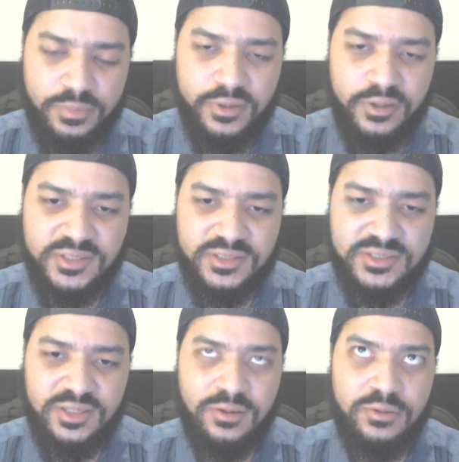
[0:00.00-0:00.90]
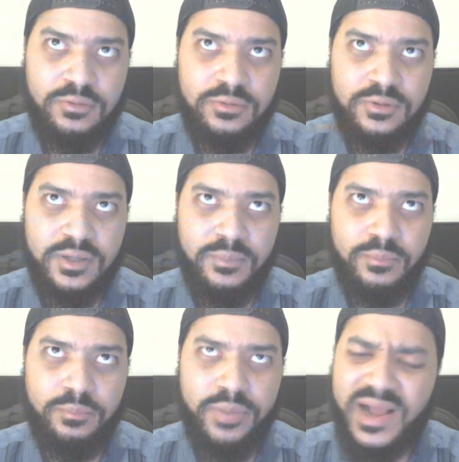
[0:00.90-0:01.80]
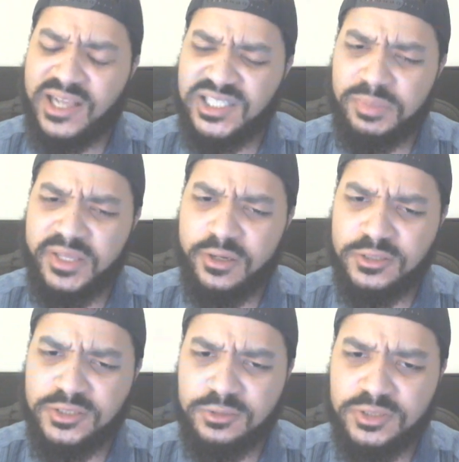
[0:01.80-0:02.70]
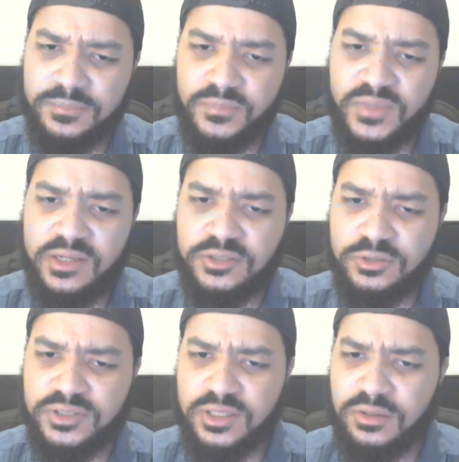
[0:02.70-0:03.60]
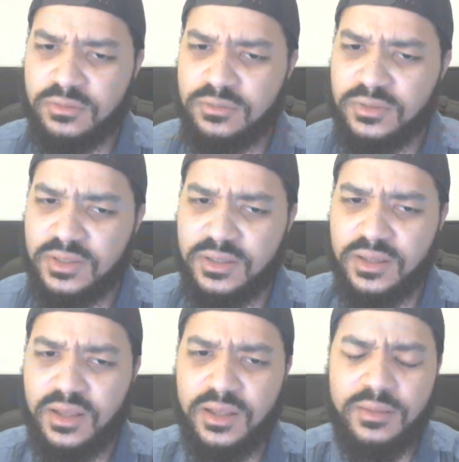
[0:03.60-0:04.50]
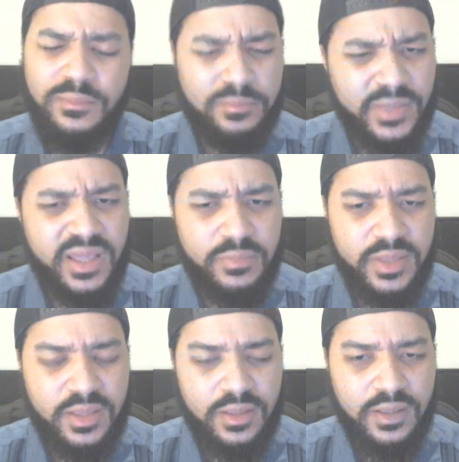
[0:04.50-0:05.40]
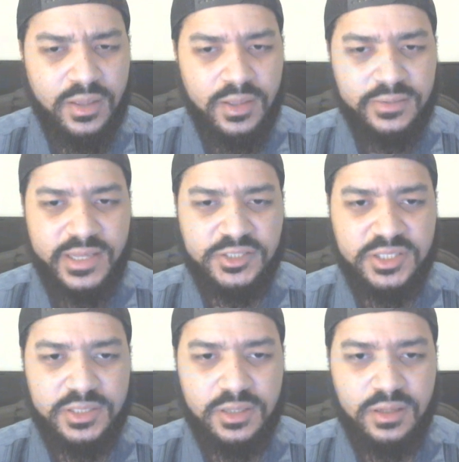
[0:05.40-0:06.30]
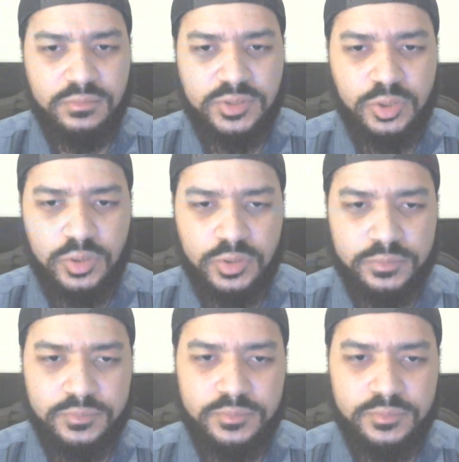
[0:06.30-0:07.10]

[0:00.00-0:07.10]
person's song, possibly Usher's song, maybe, that she took.